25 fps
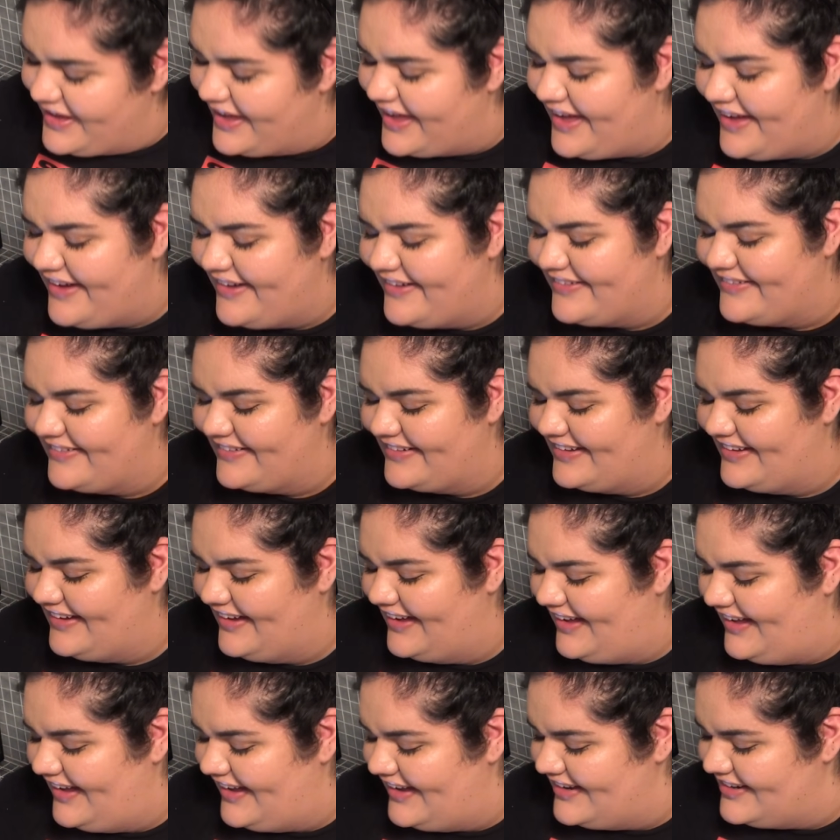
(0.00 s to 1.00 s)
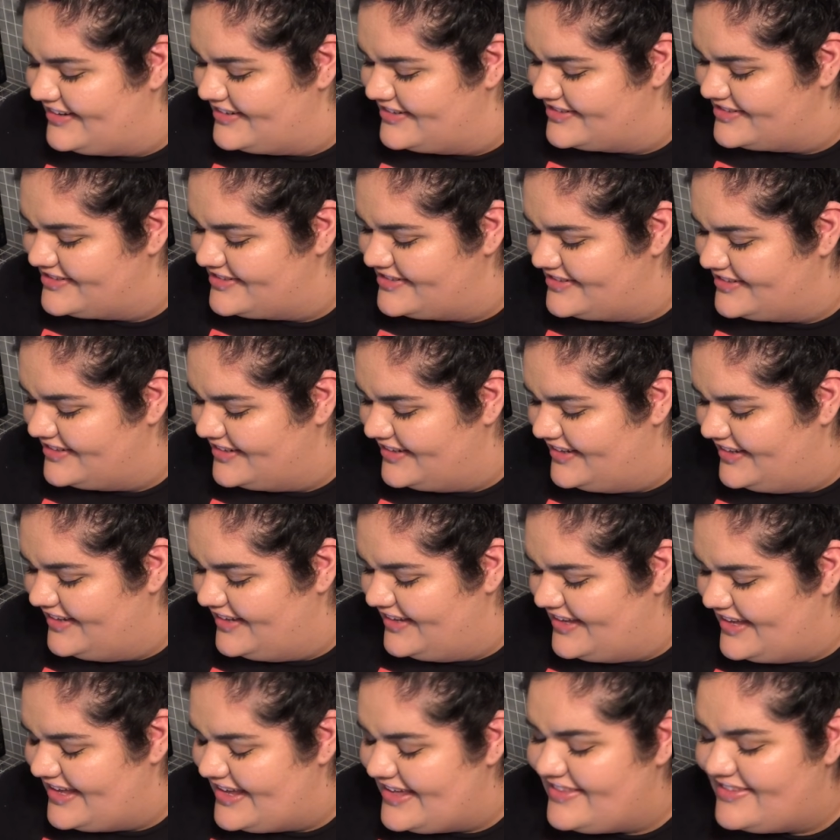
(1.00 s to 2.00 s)
Oh gosh.
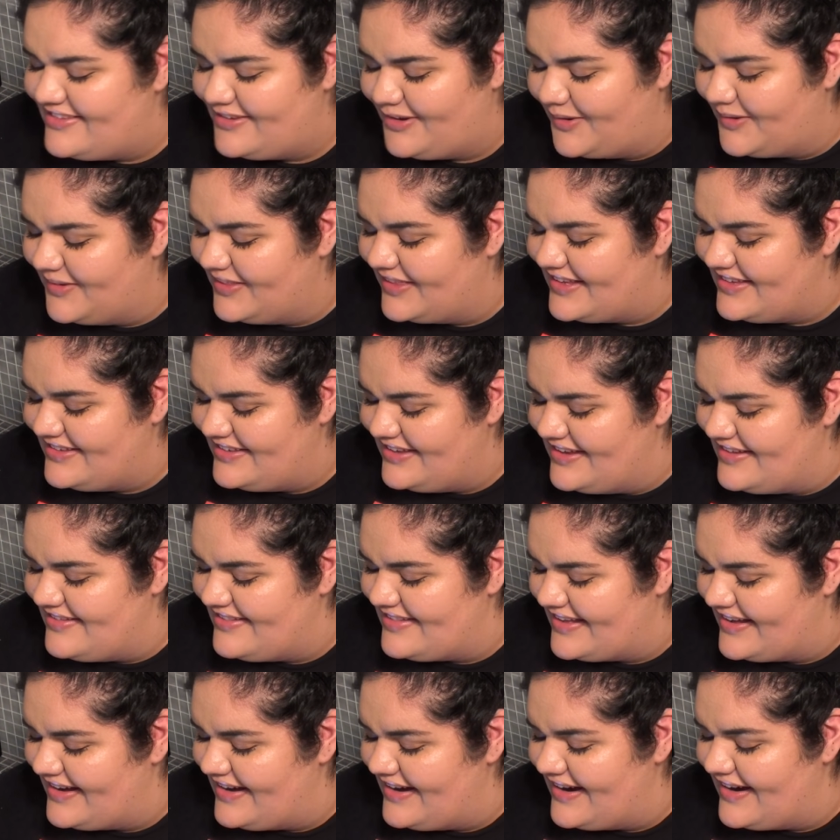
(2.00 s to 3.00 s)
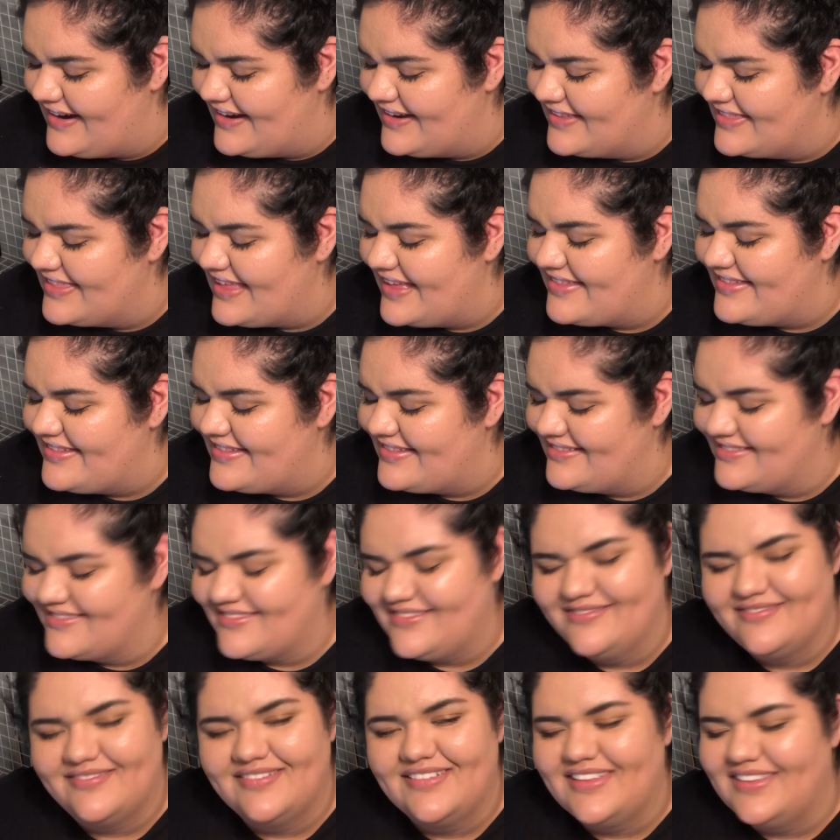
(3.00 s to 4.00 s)
He's totally teasing her. That's.
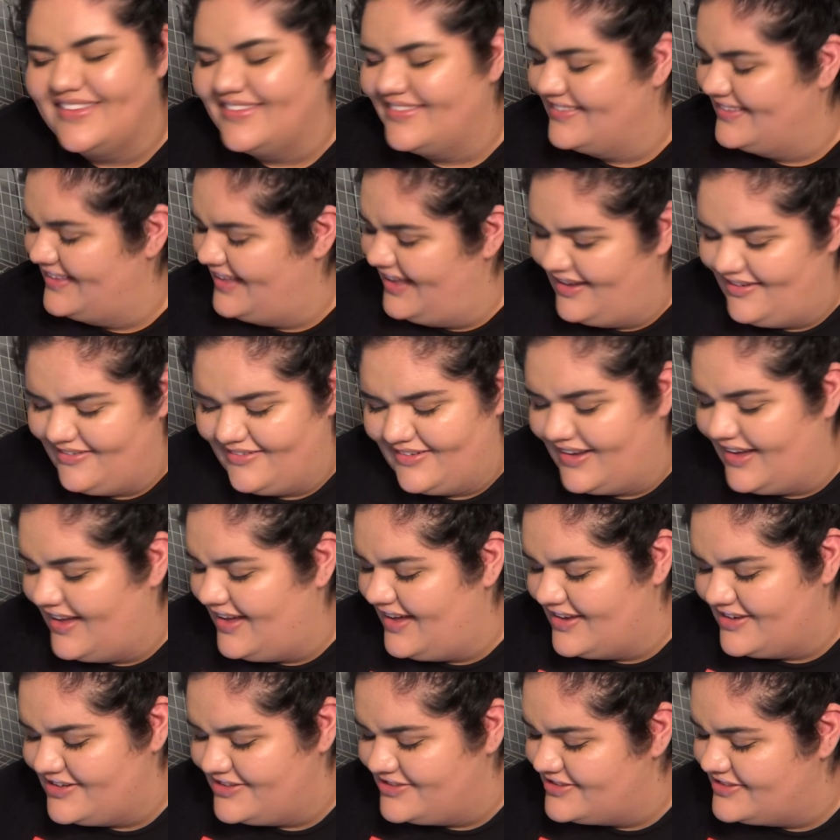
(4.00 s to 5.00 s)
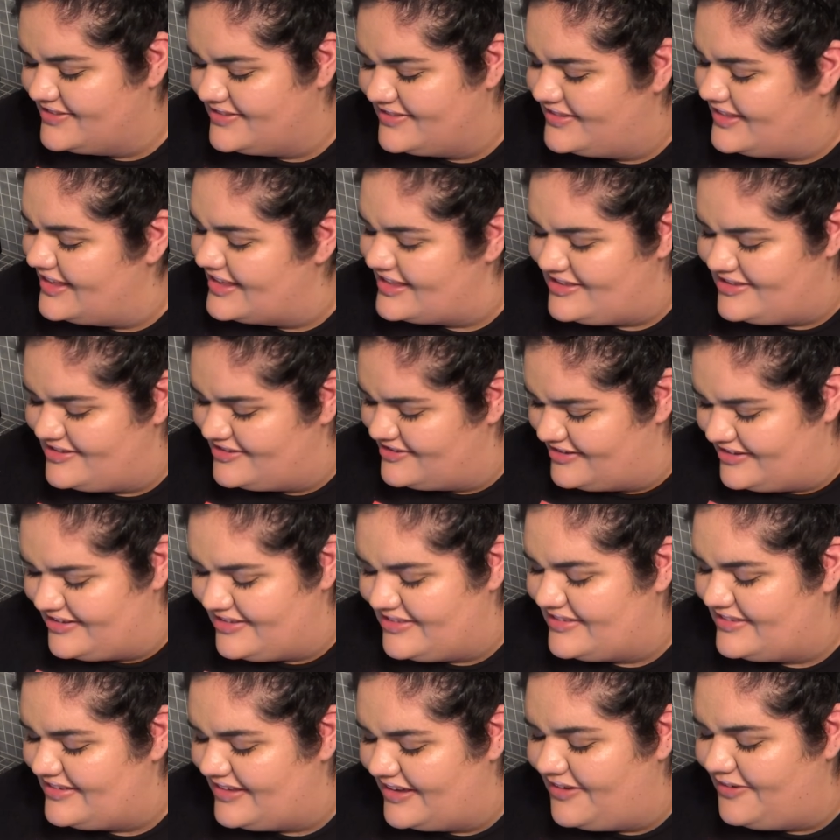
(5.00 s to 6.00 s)
Oh gosh. That's
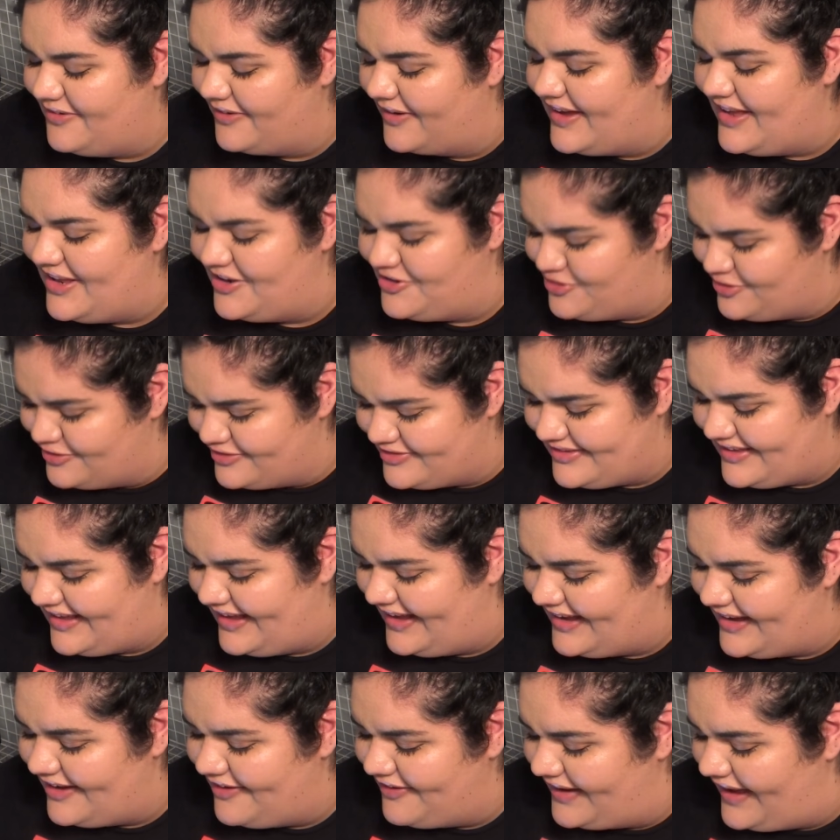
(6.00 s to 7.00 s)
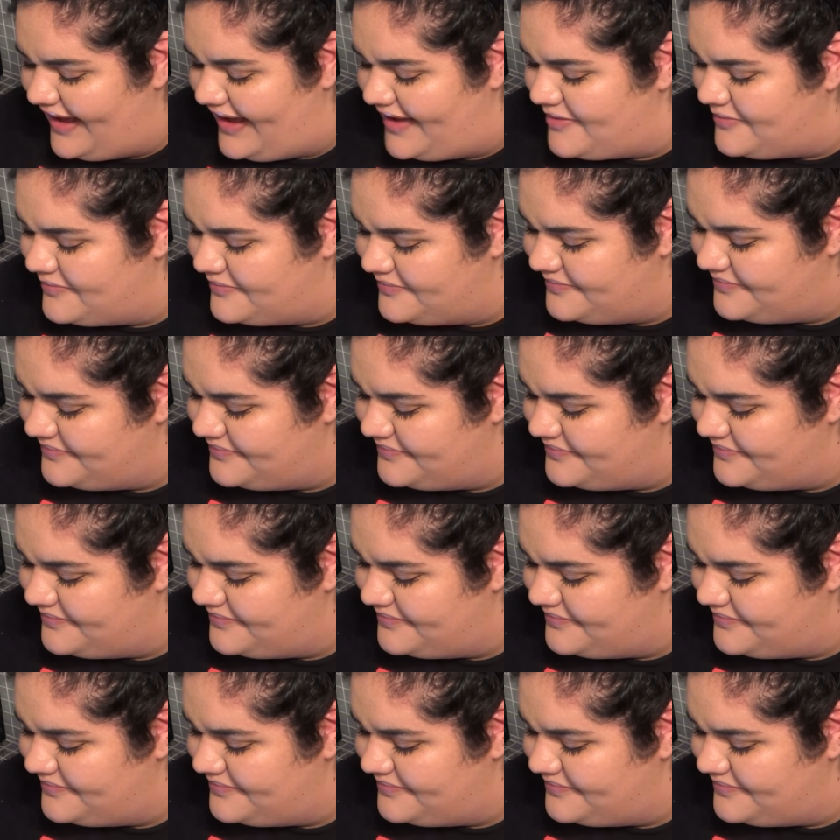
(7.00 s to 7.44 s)
just oh, interesting. Okay.